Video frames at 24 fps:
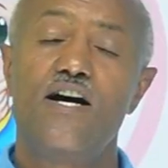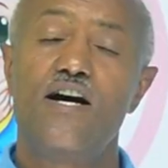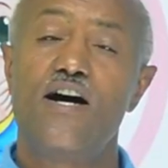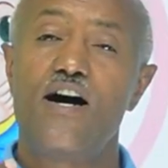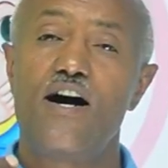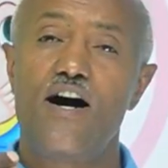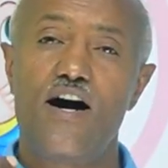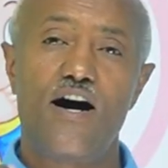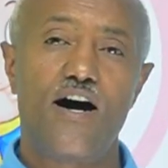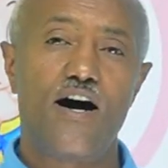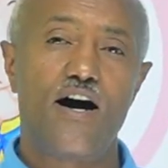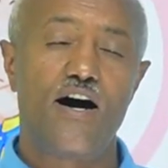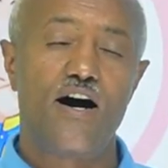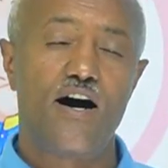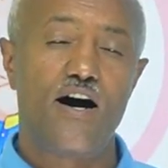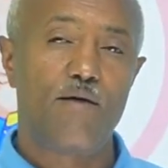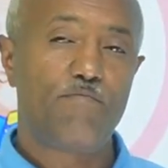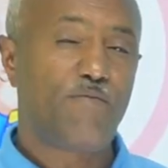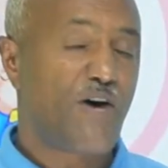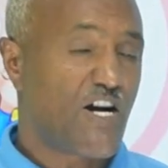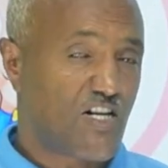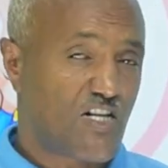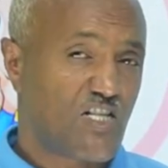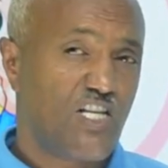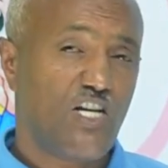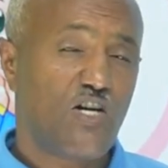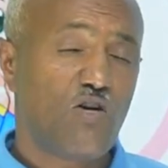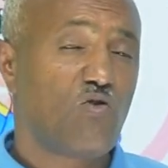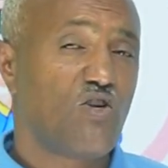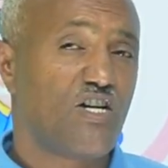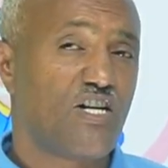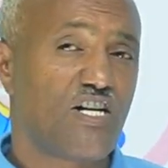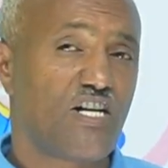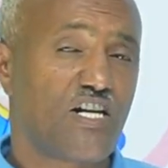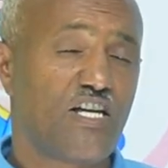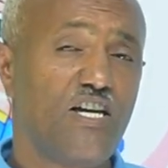
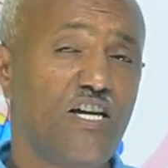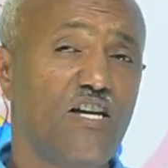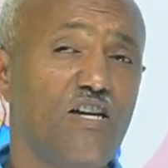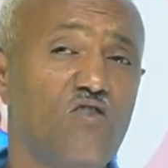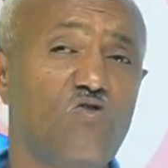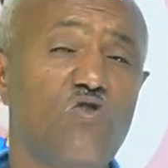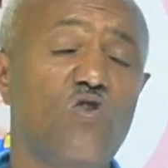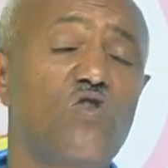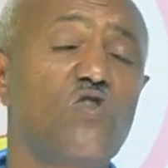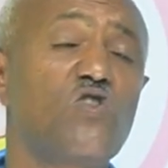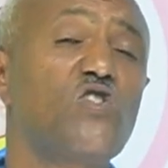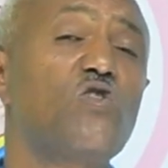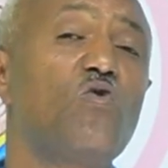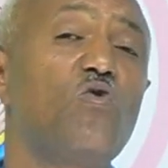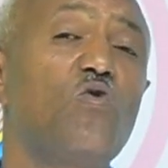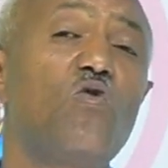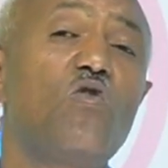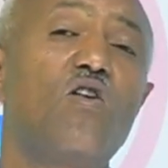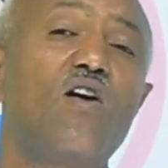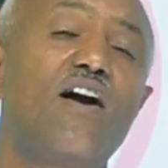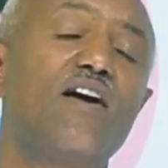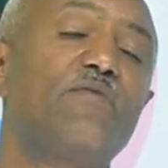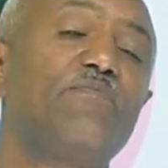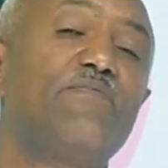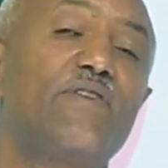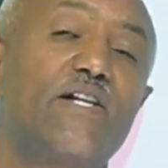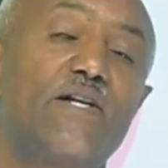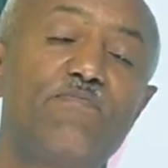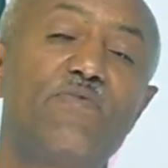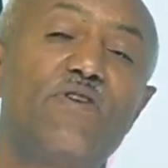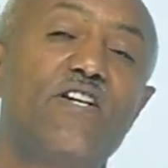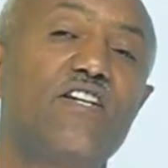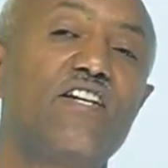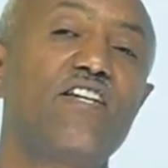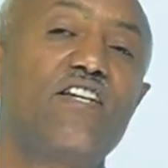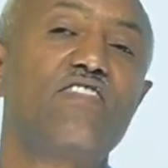particularly those who are
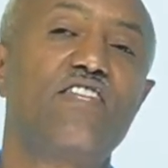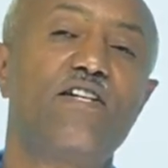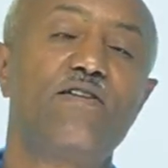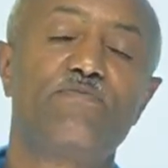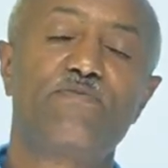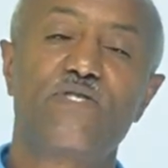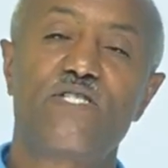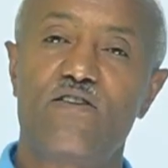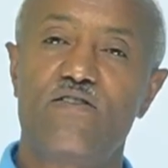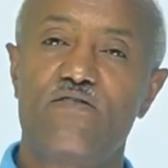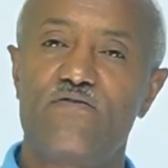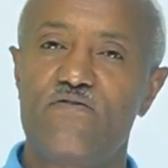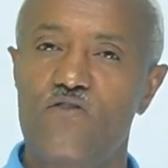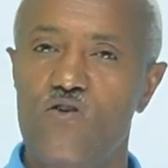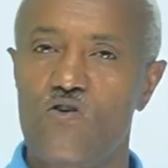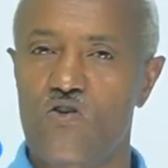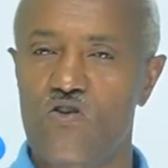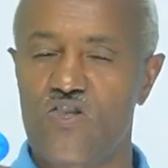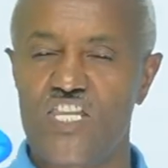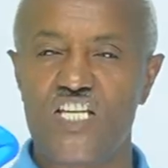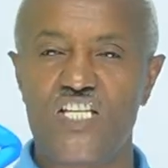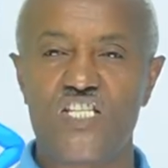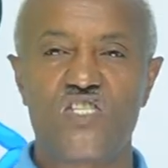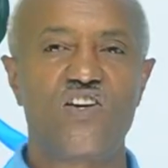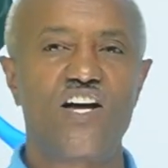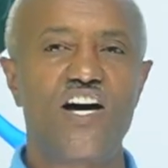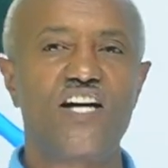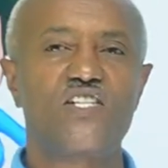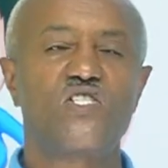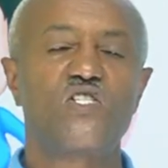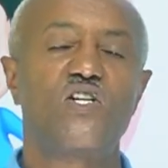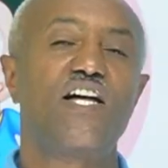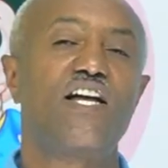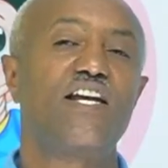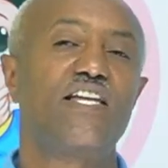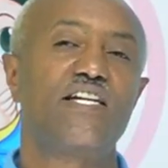preparing themselves for this
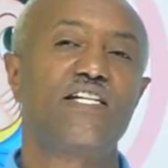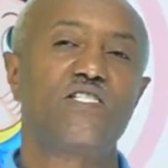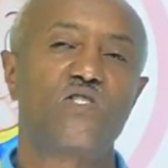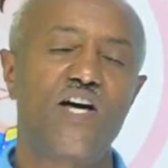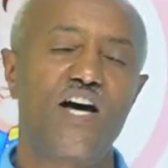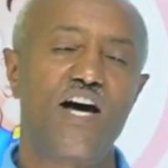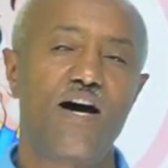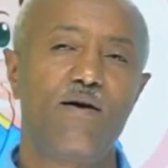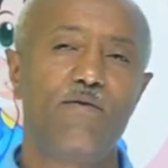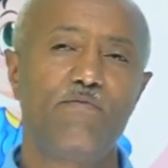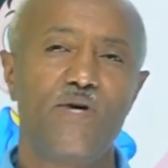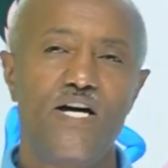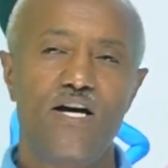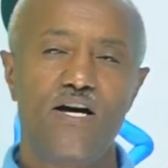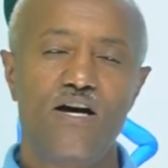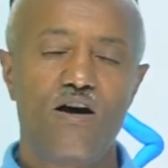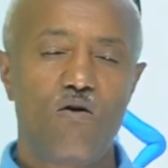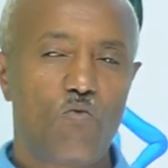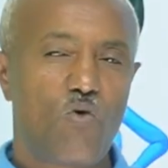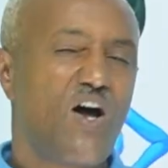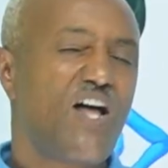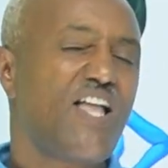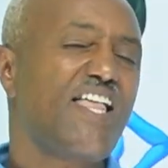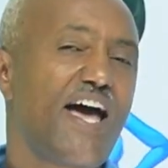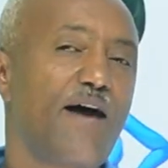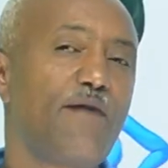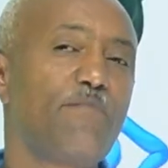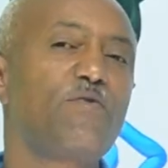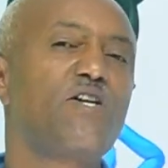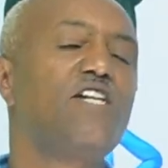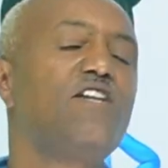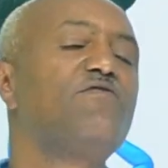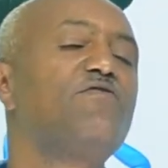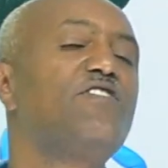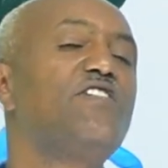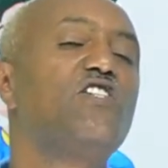national exam, what I'm
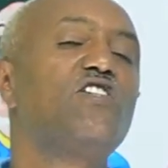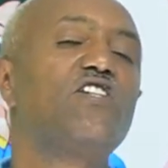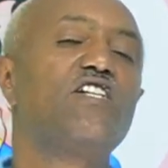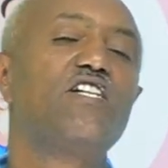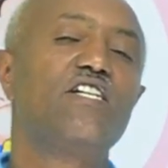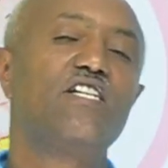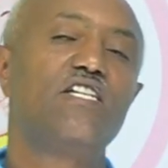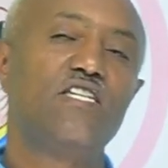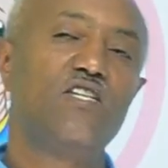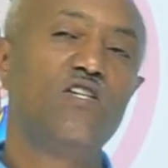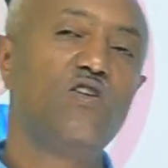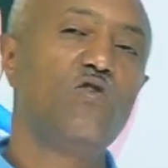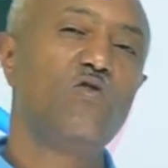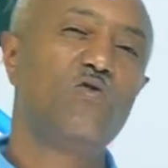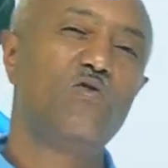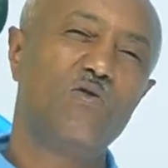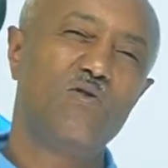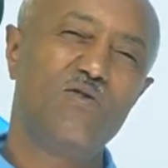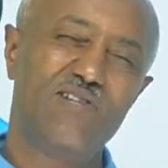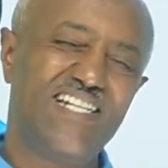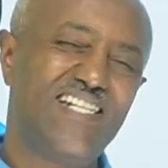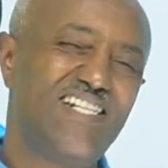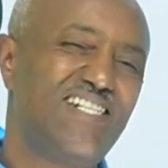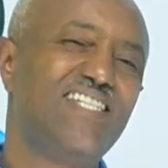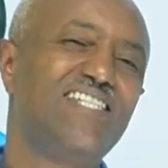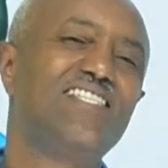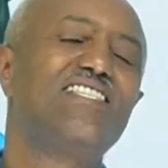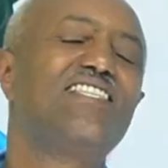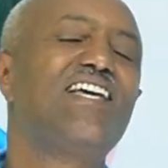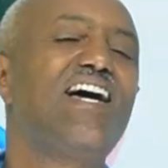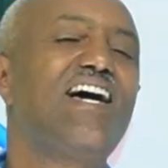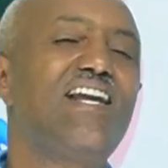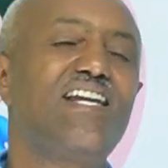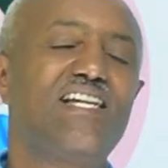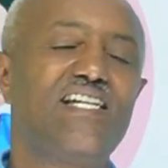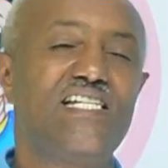giving you in
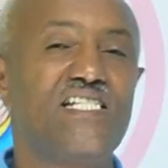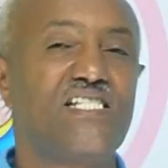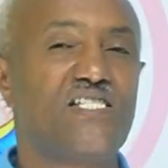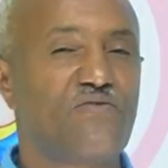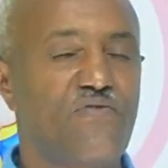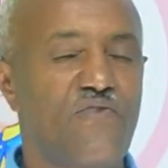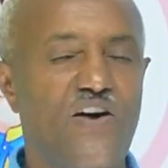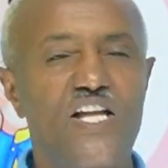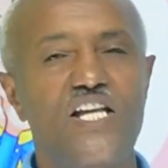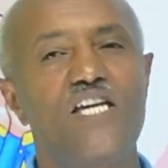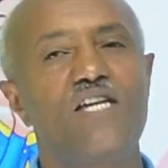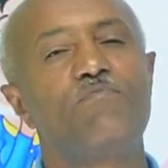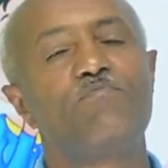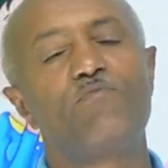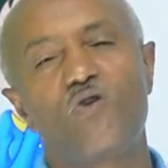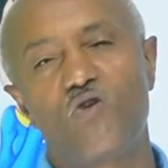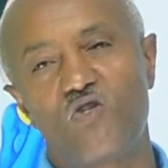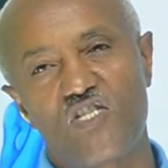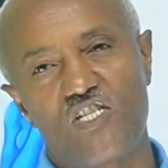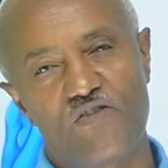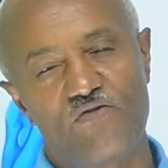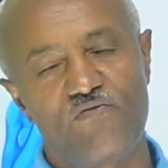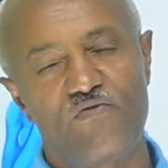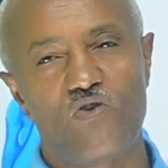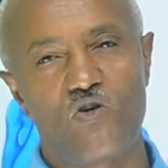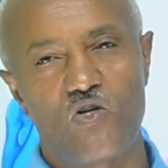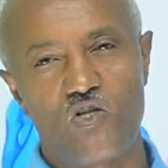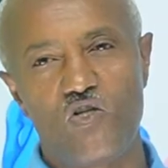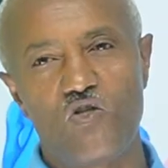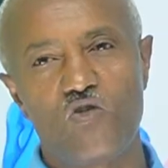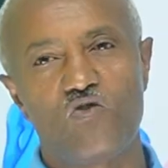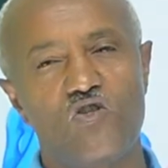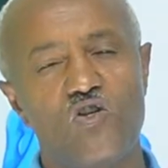detail is very important for you.